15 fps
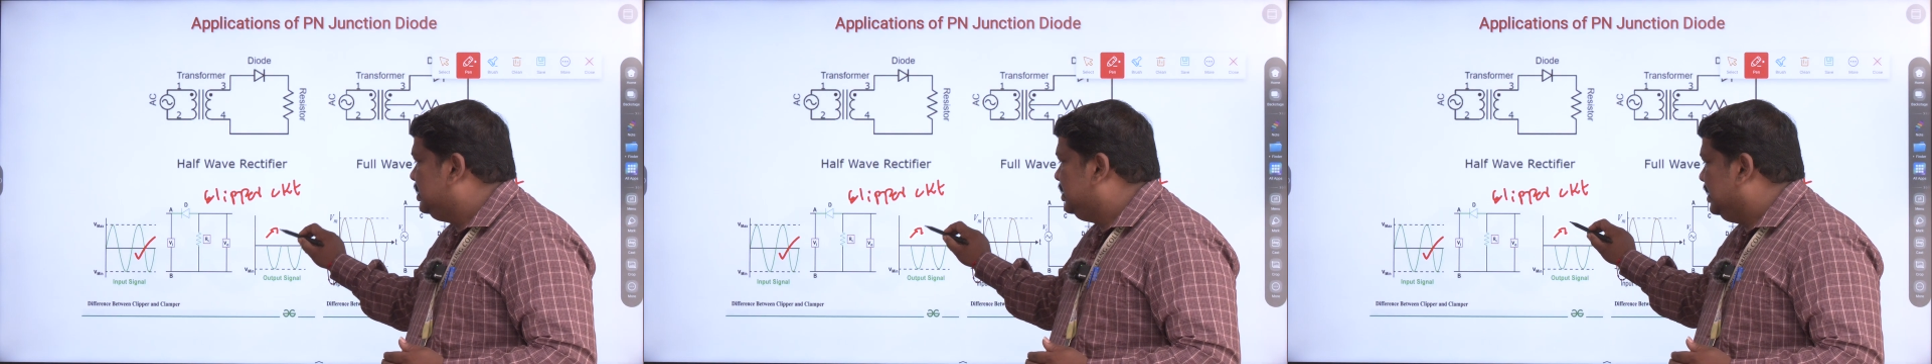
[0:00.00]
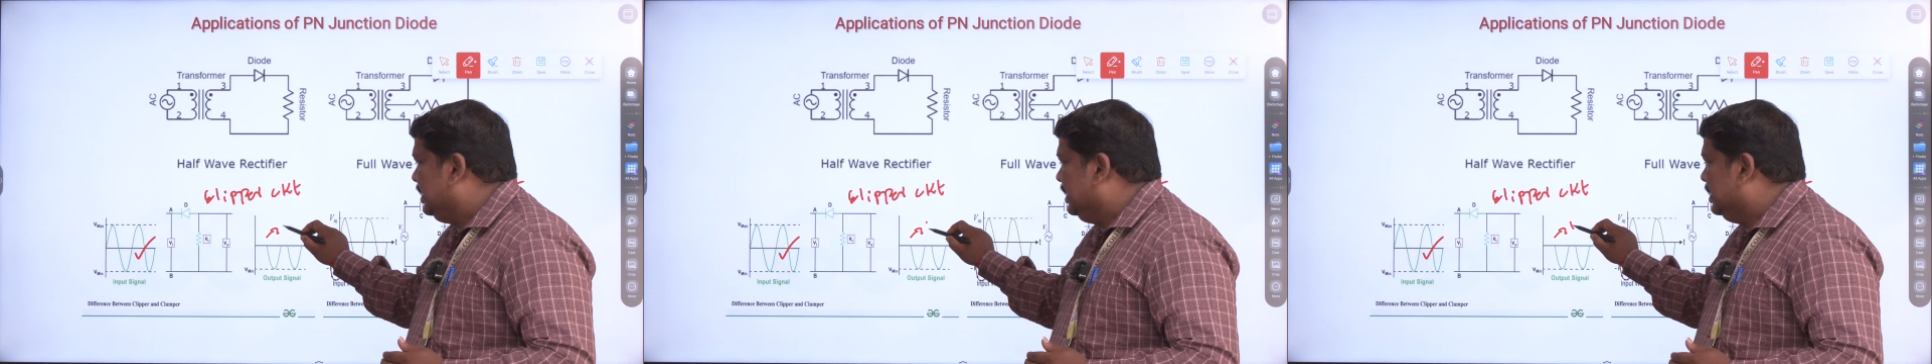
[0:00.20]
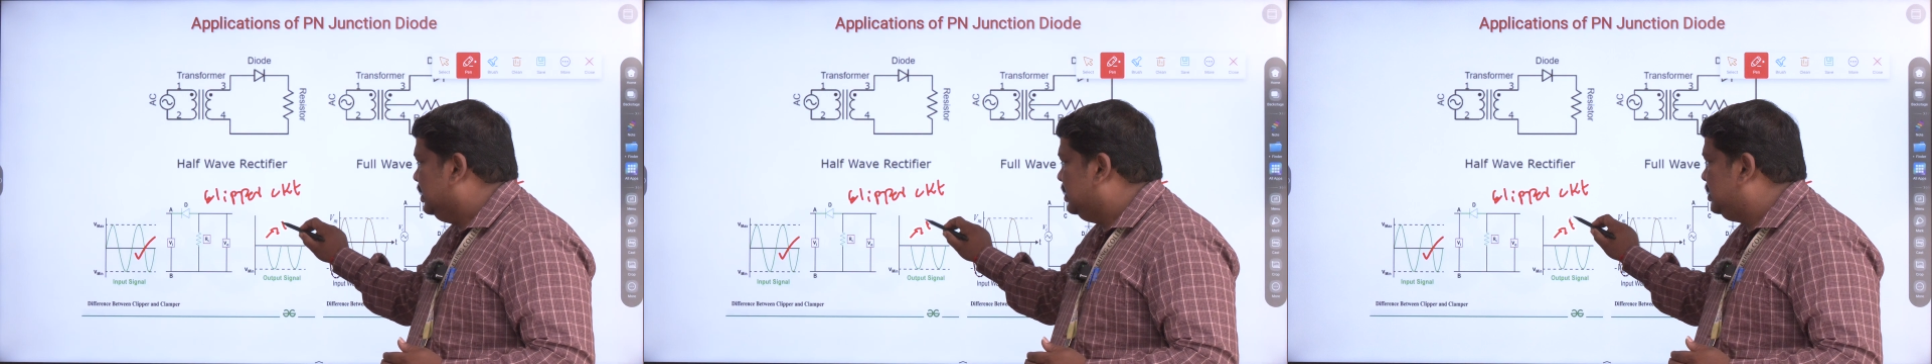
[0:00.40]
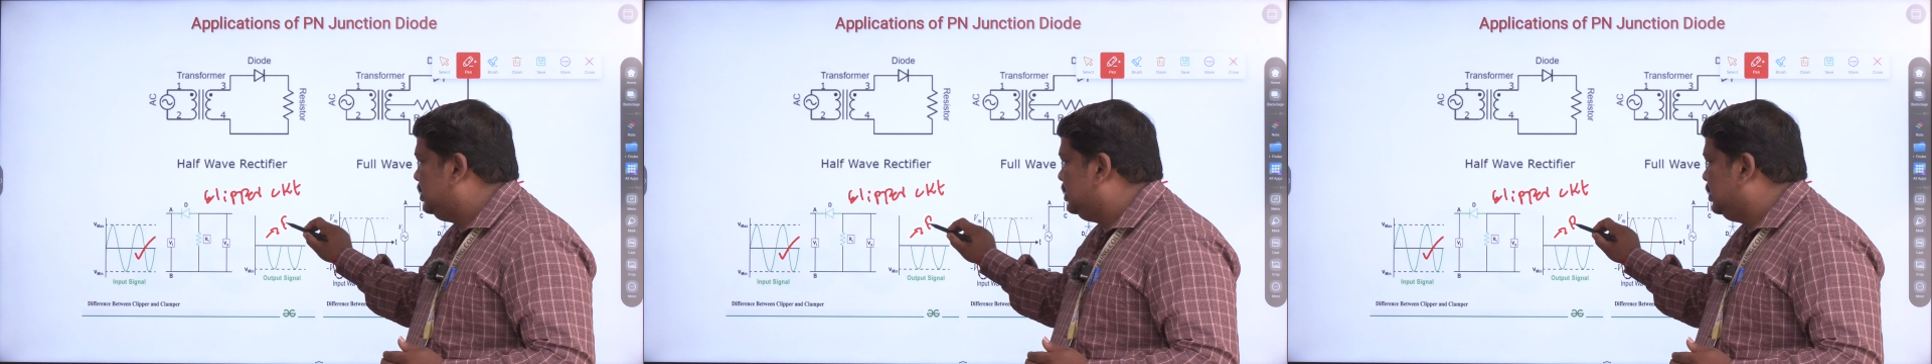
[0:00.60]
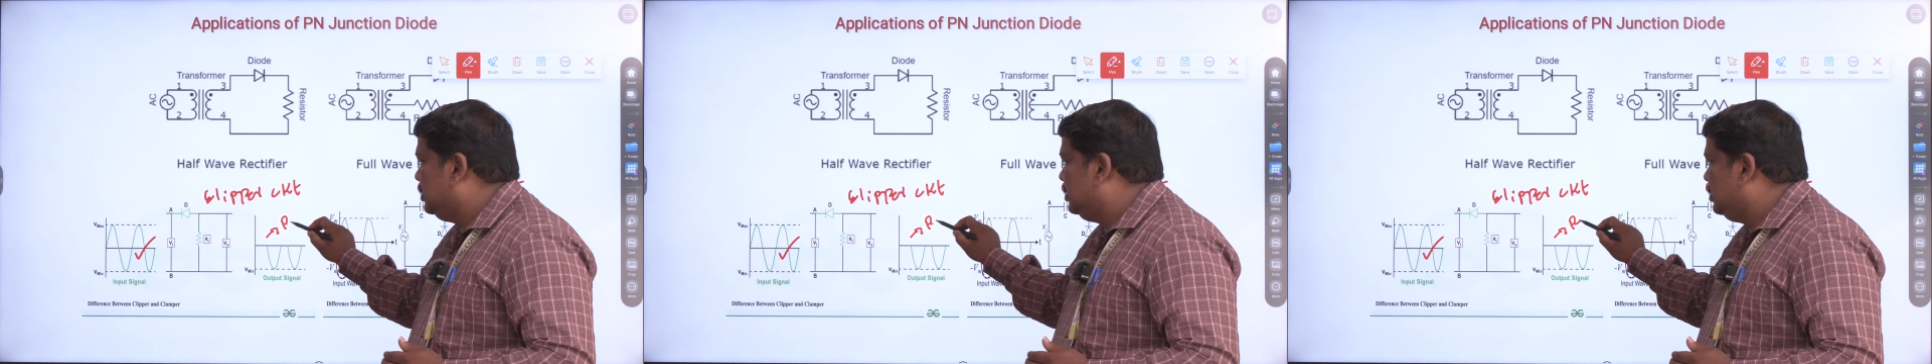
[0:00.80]

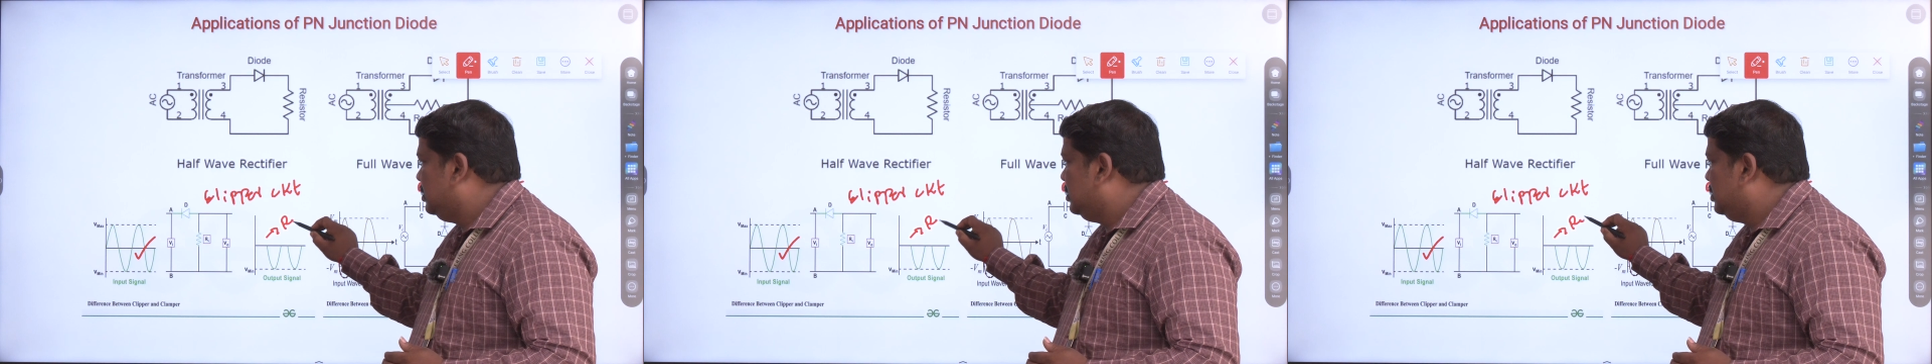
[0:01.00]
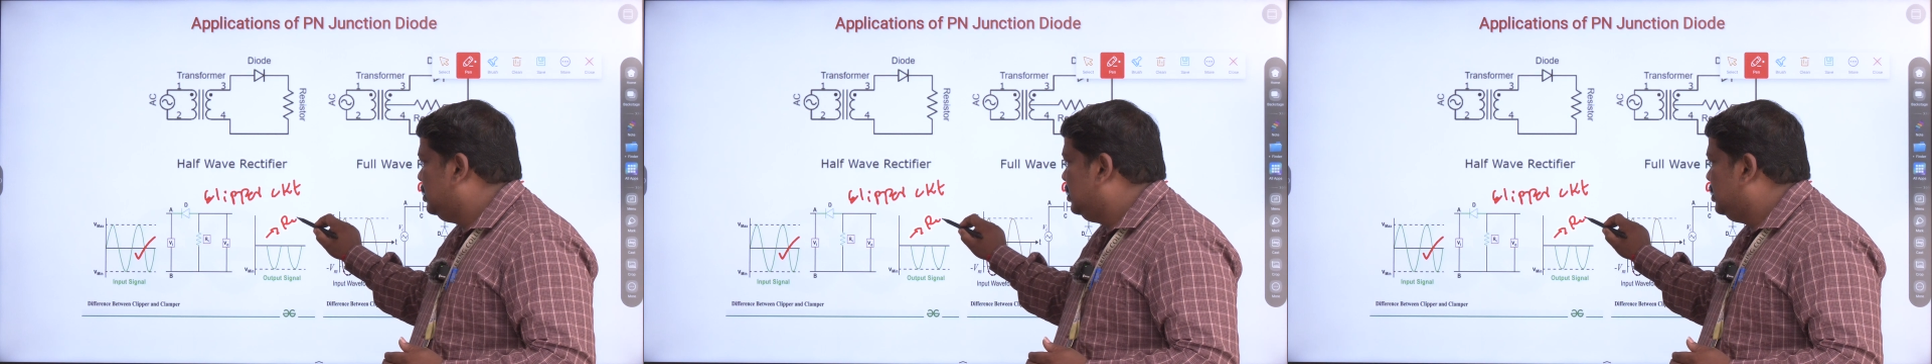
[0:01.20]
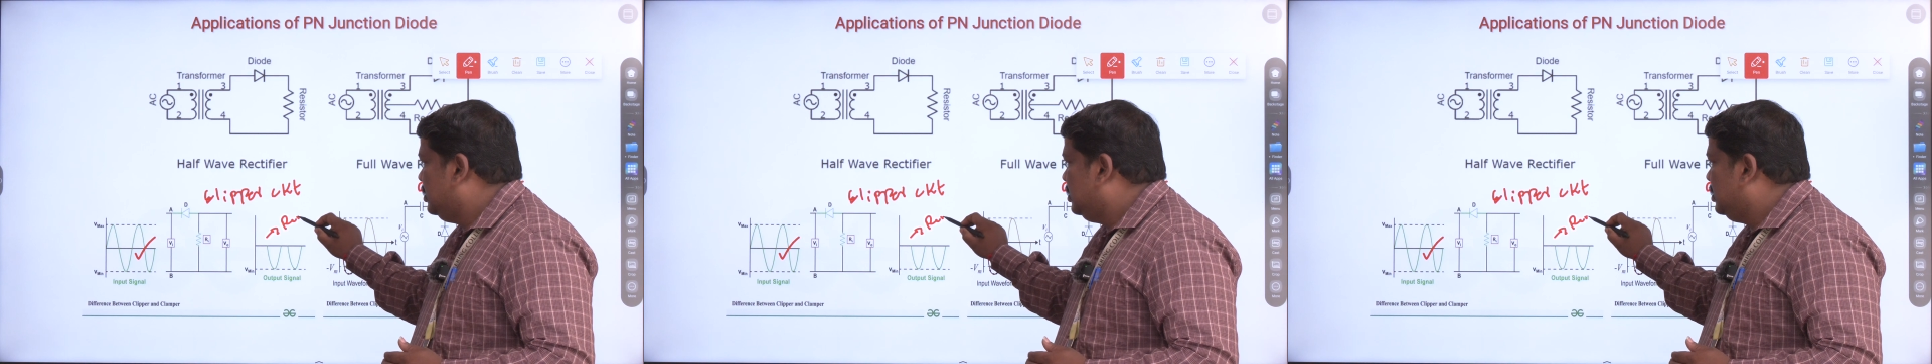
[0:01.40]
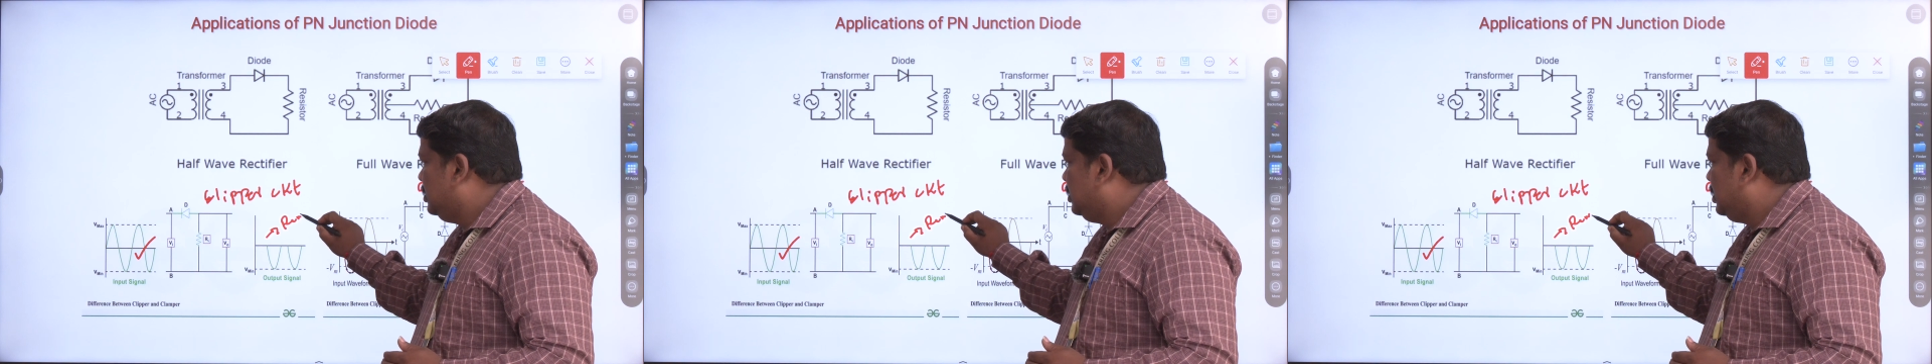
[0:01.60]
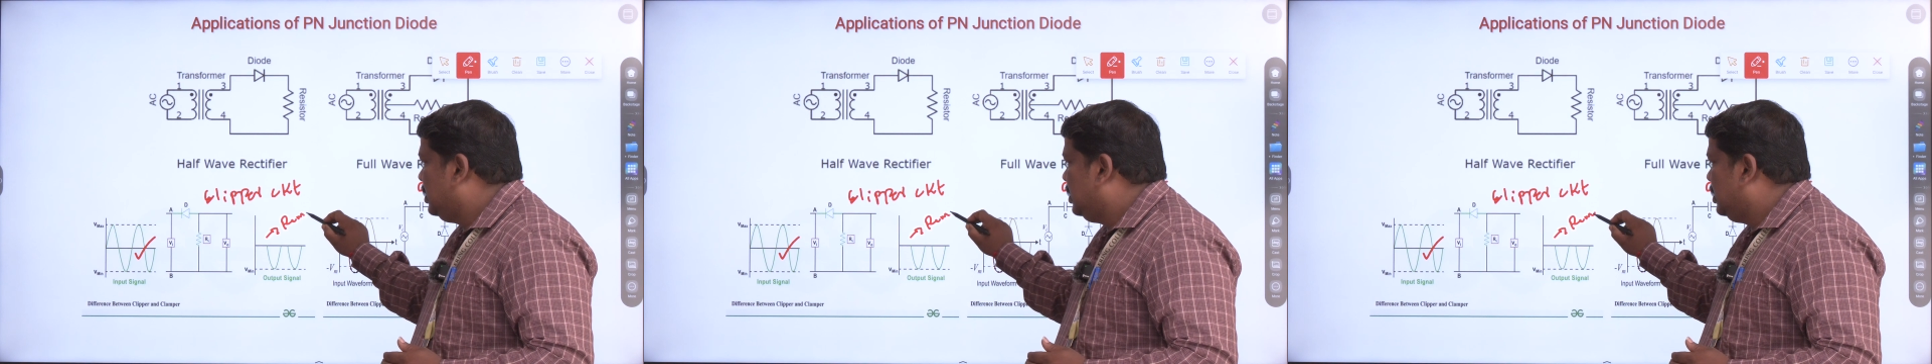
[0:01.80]
signals.
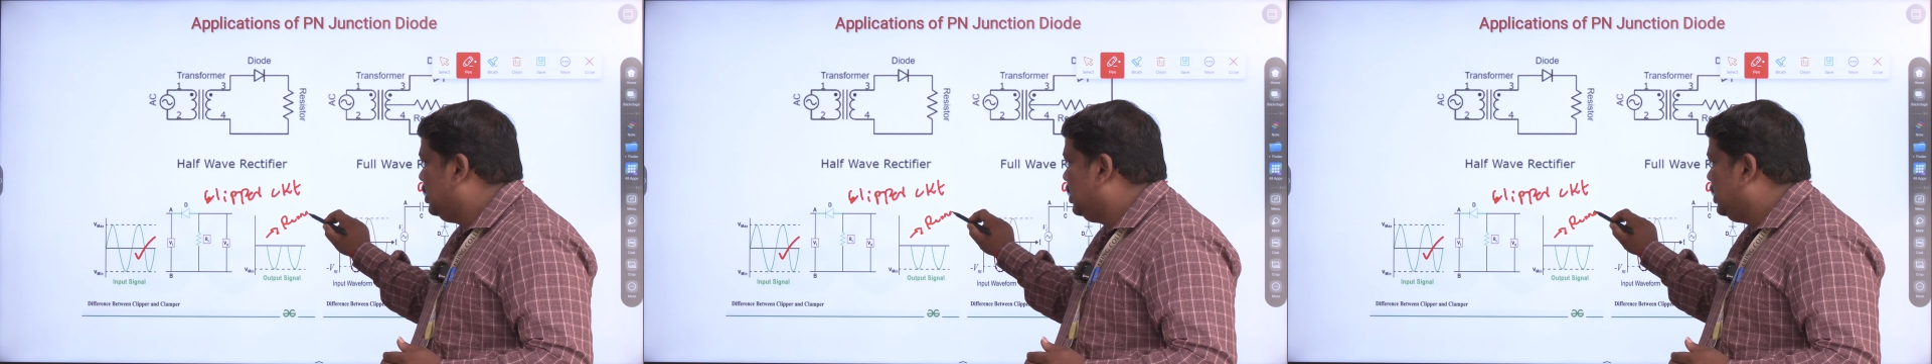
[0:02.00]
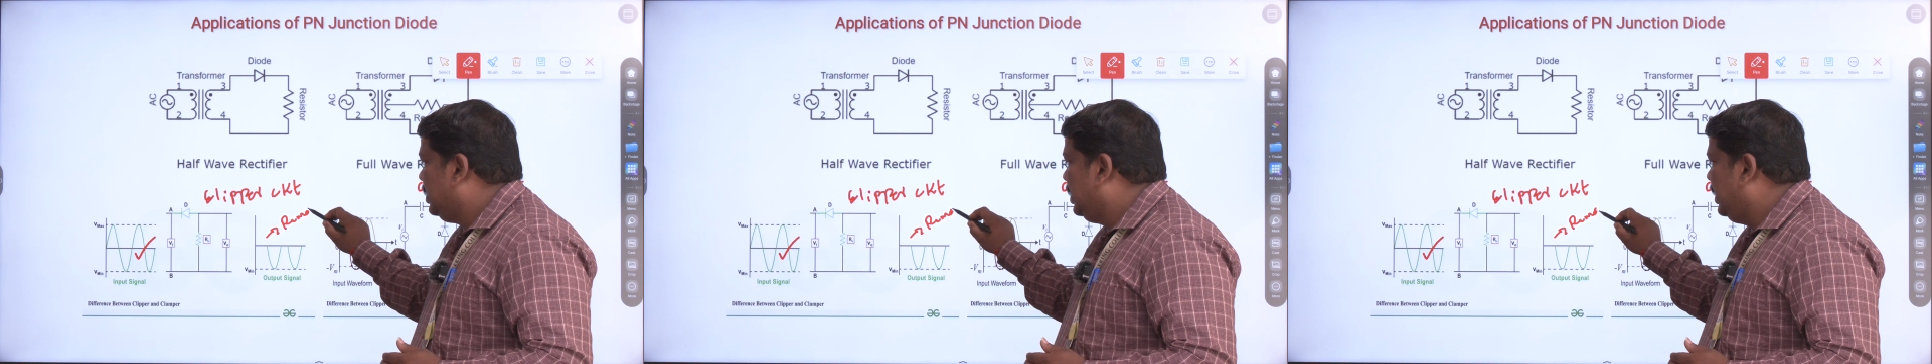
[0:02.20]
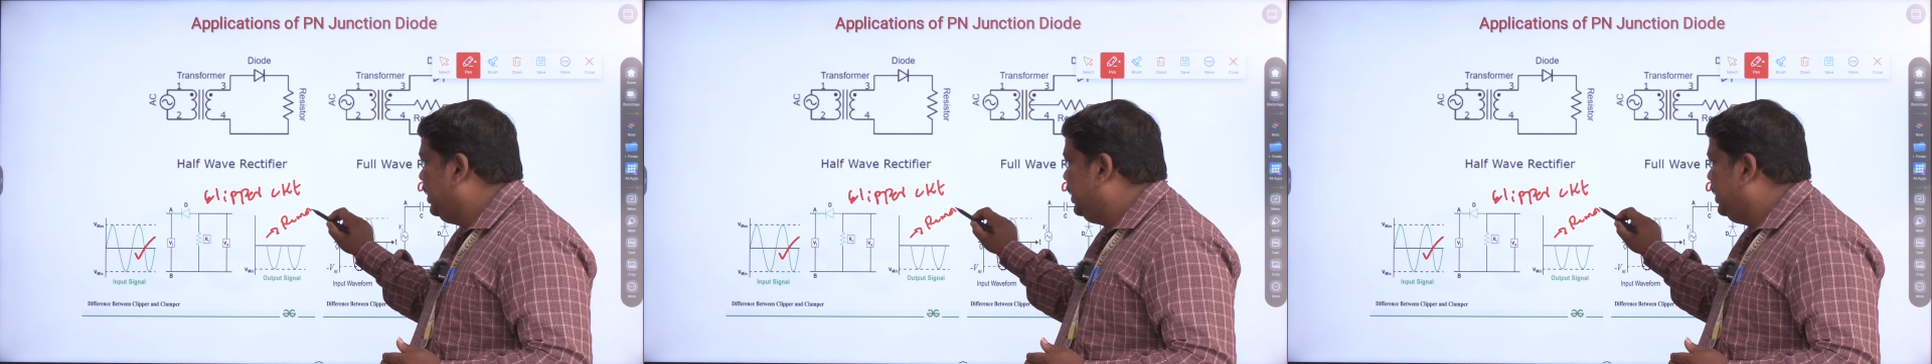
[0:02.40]
Here